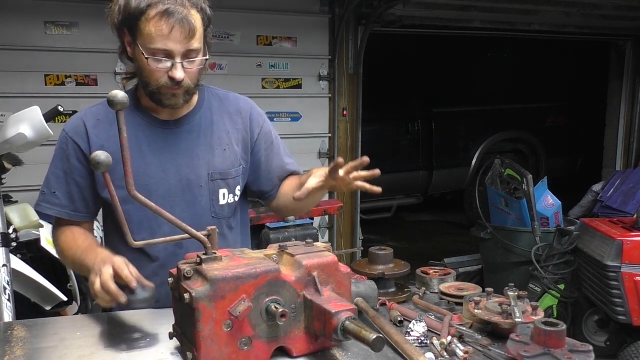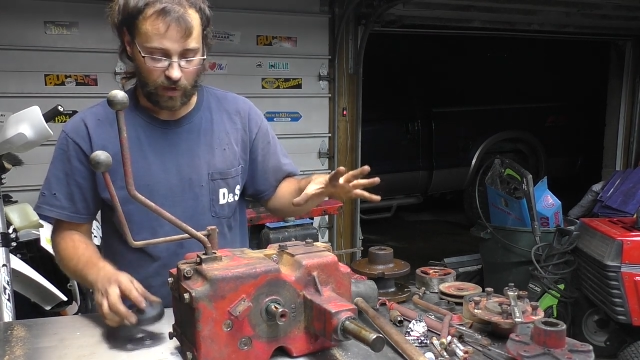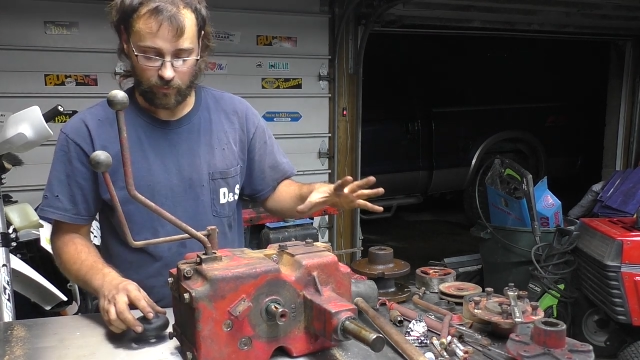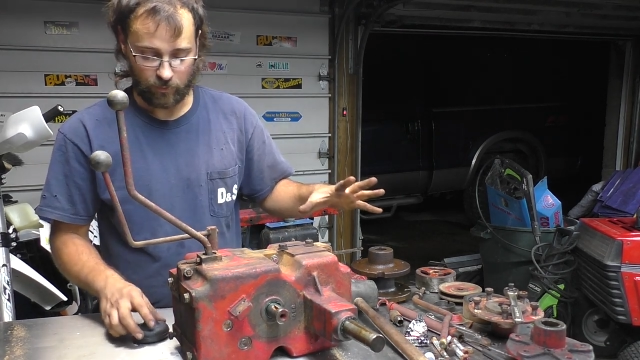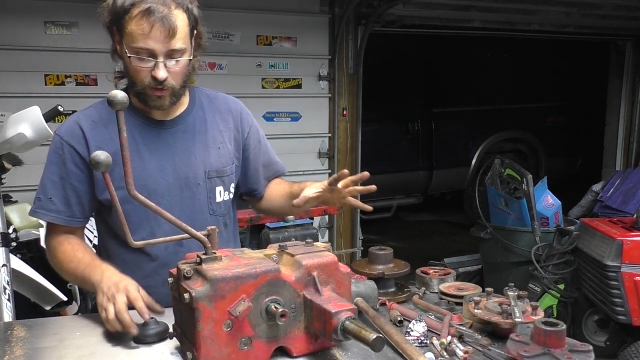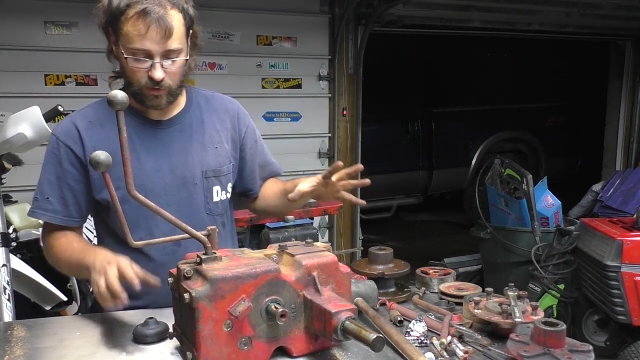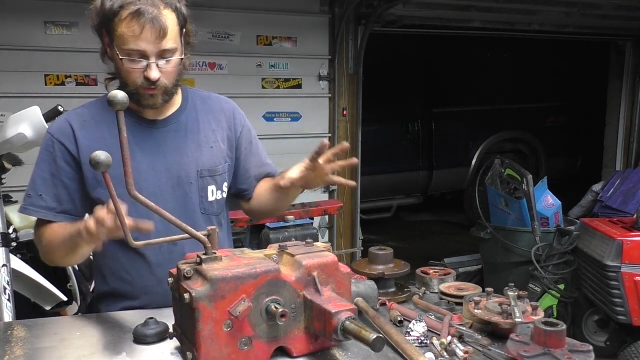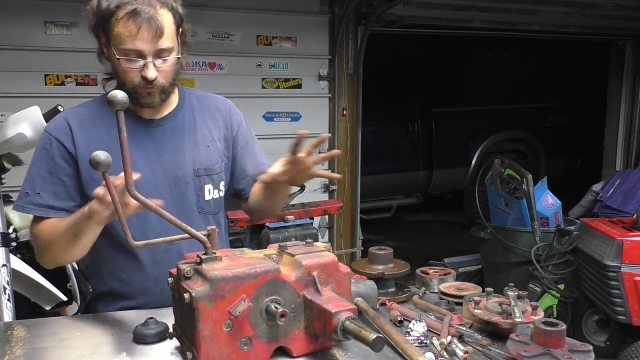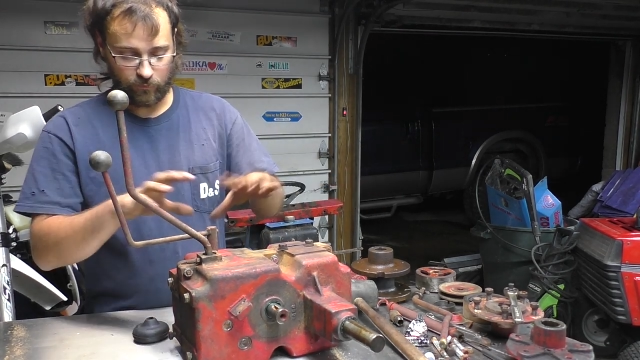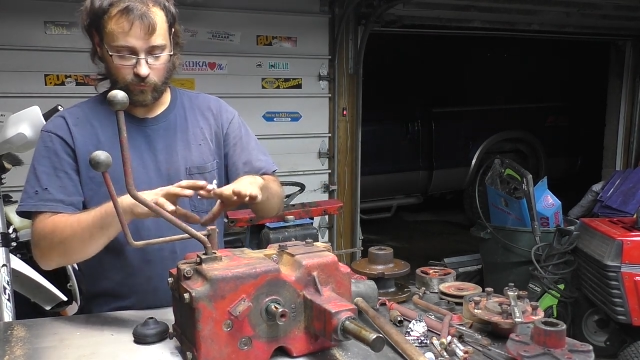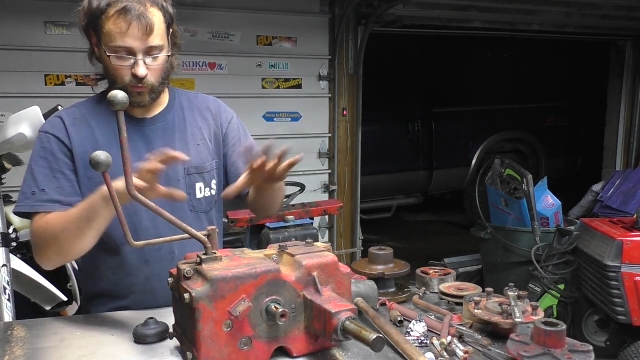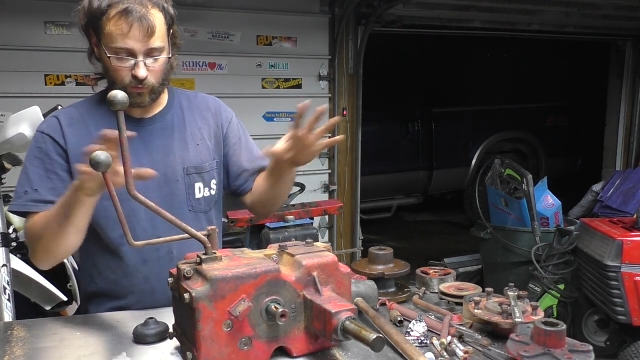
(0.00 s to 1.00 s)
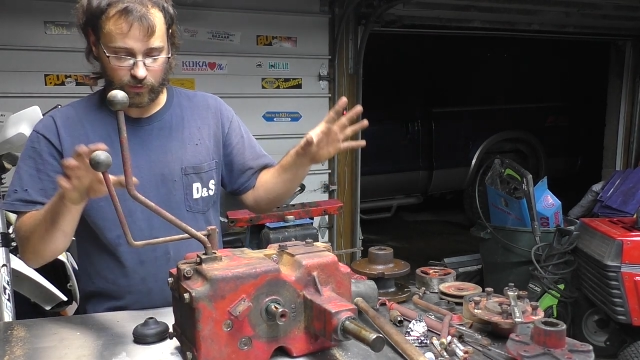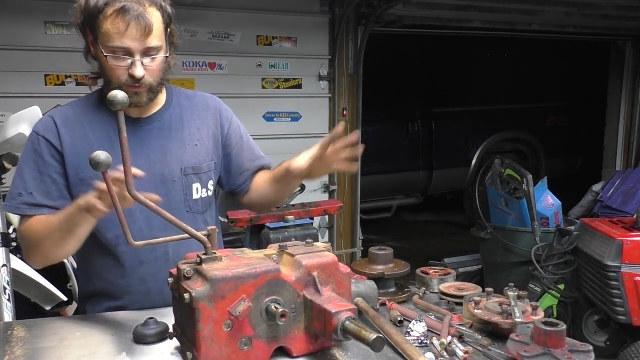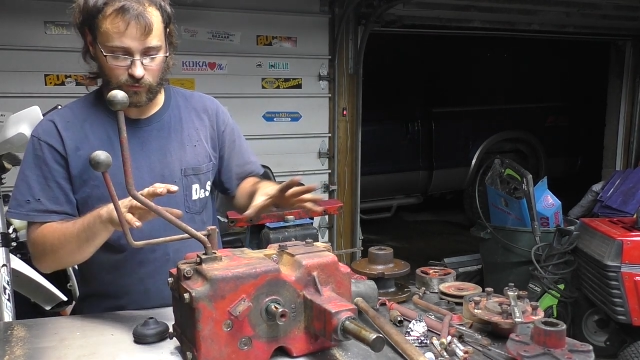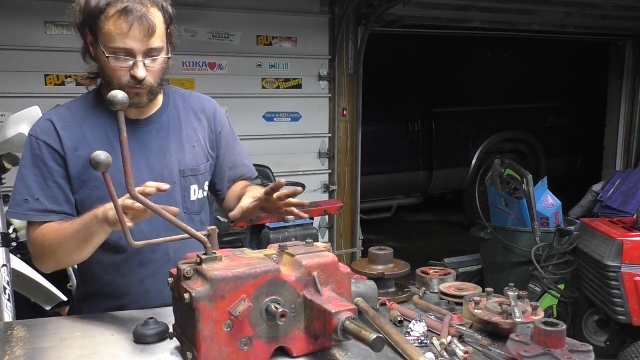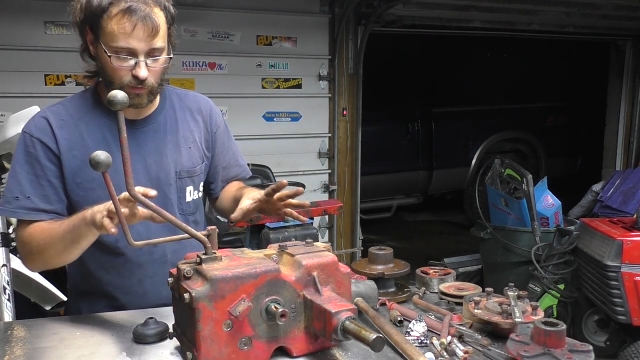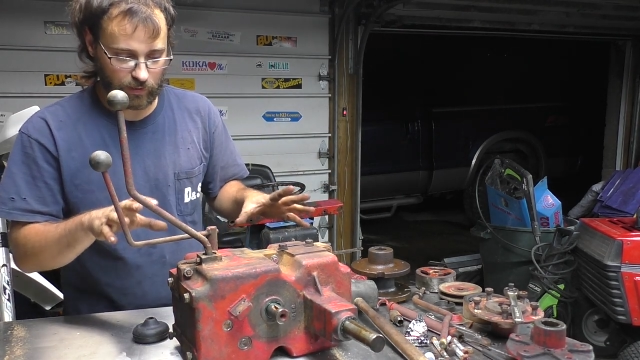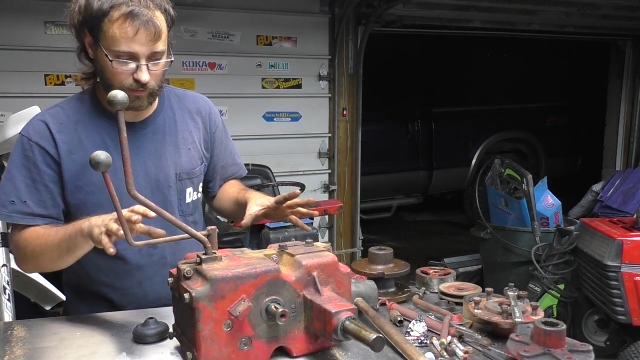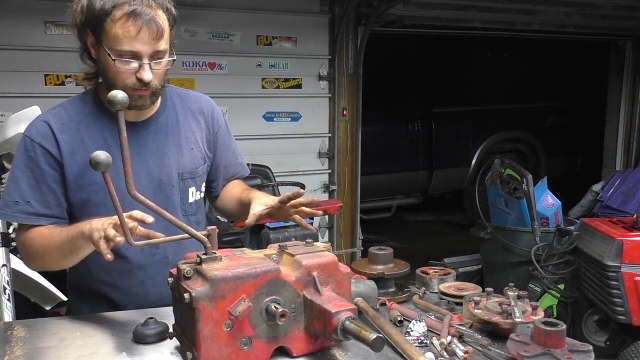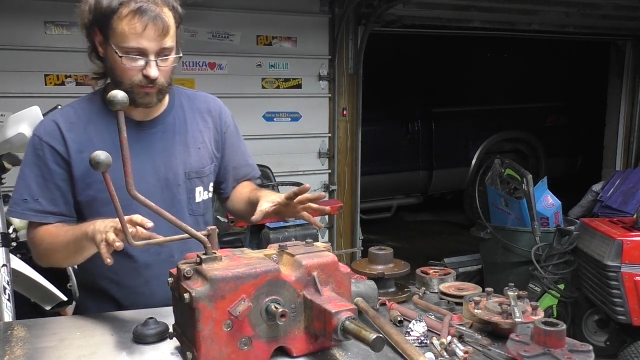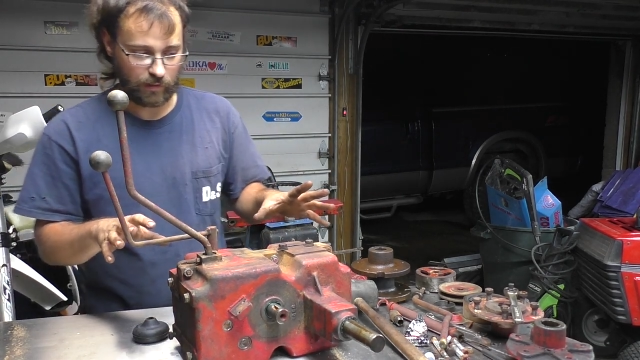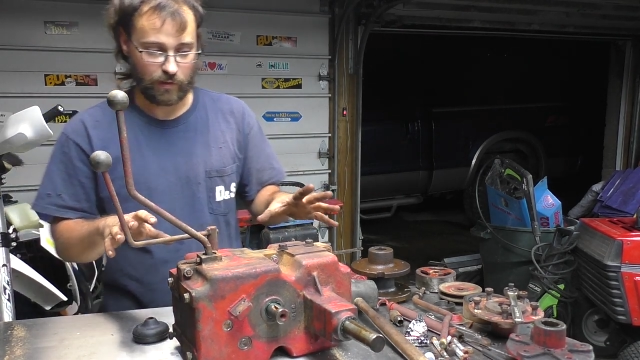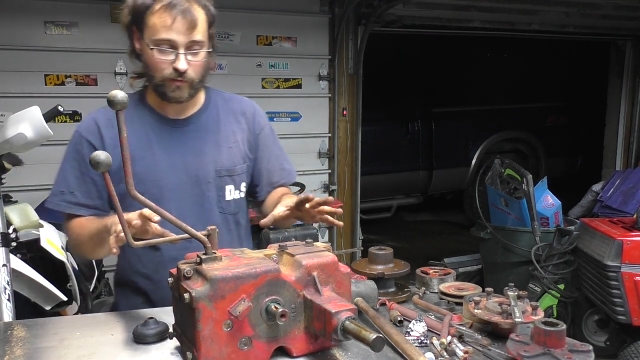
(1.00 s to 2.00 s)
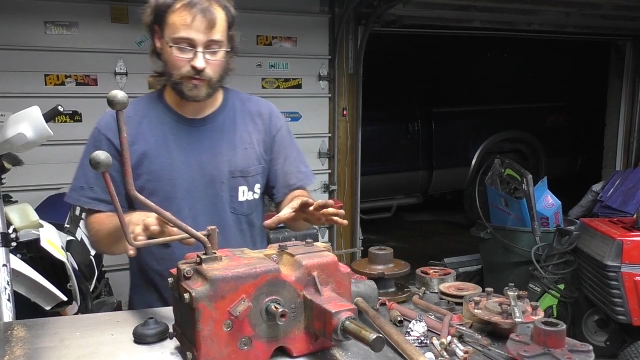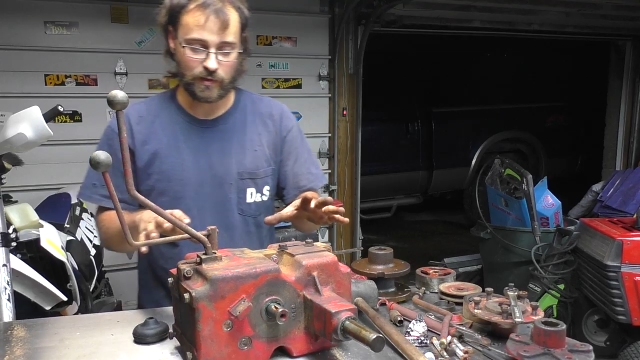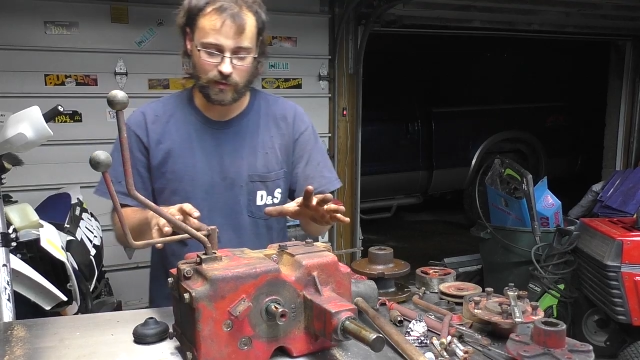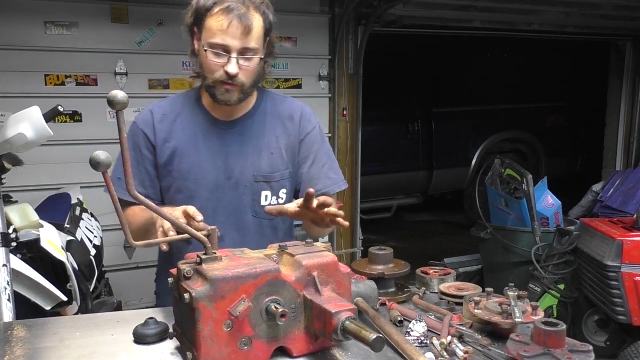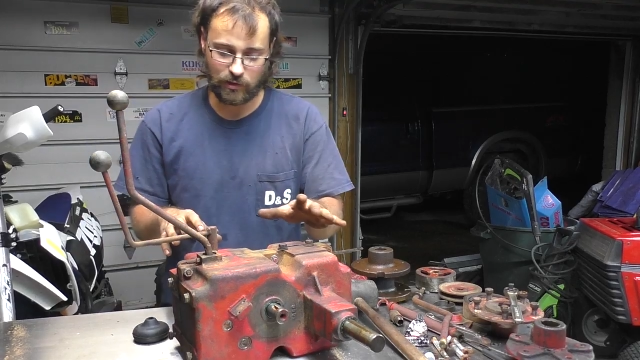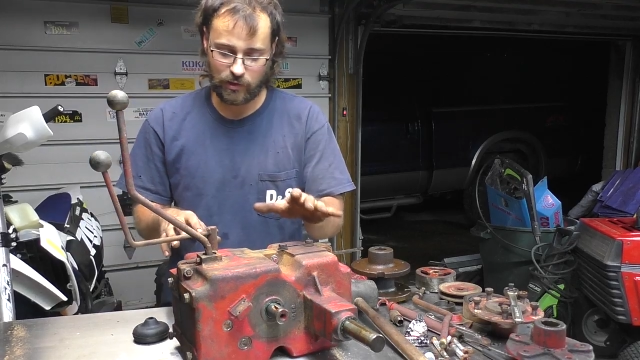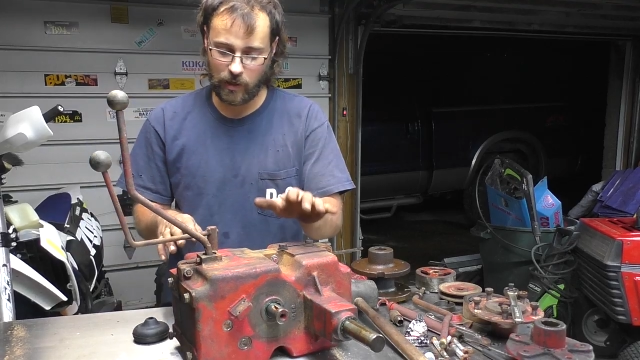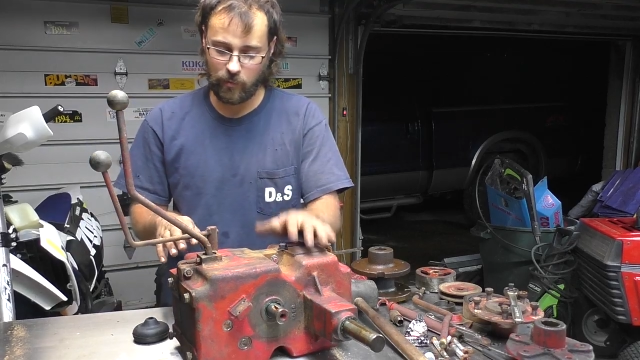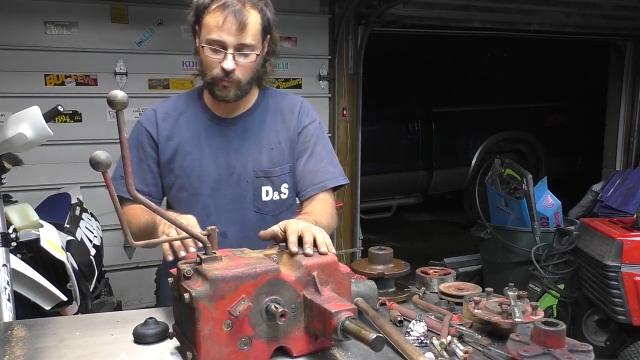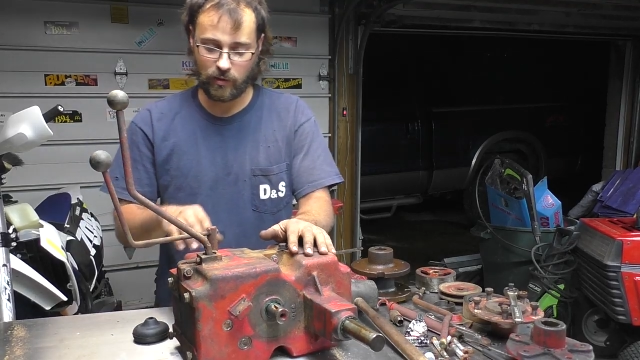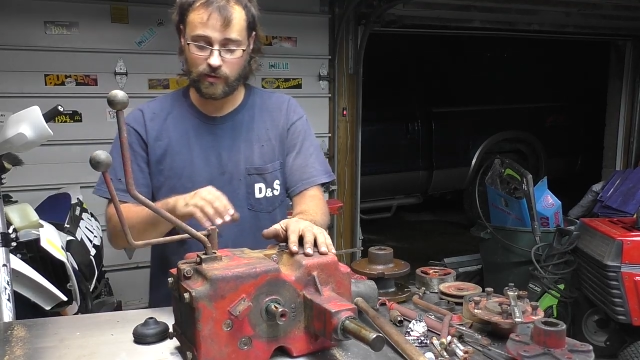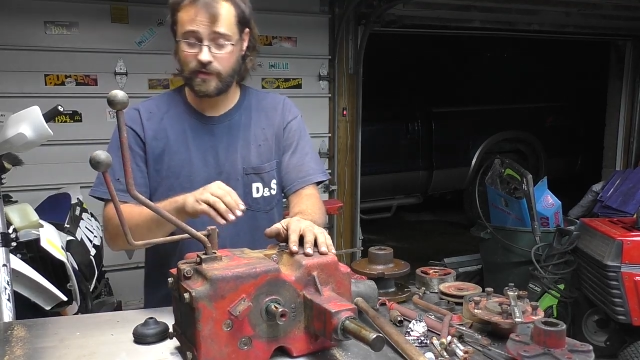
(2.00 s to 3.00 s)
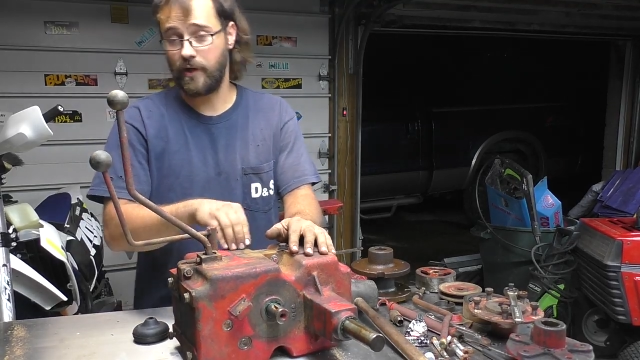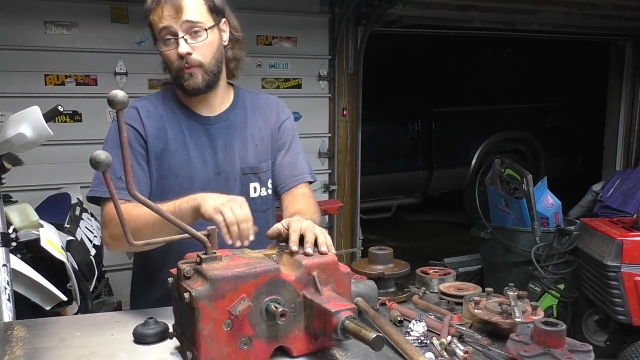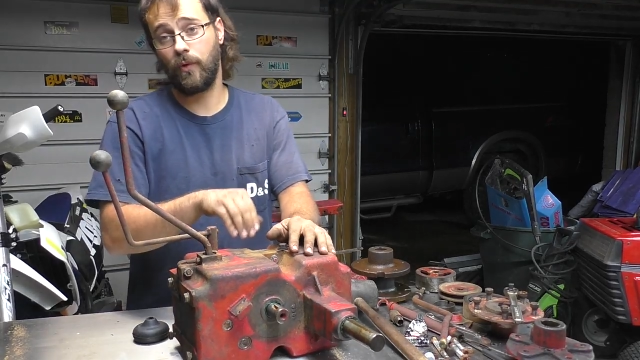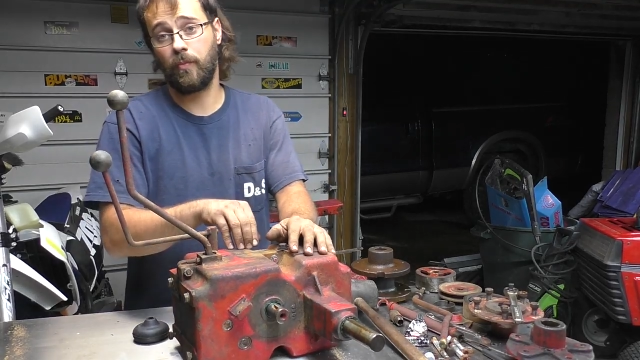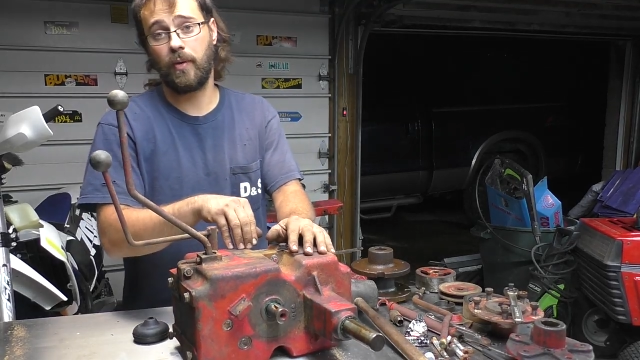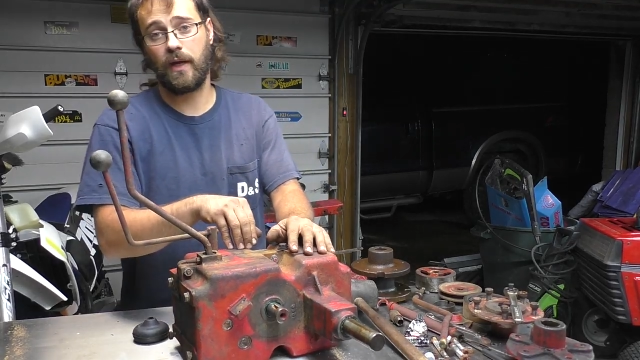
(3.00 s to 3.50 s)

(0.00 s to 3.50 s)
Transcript: I'm not gonna fully do anything else to this yet because I want to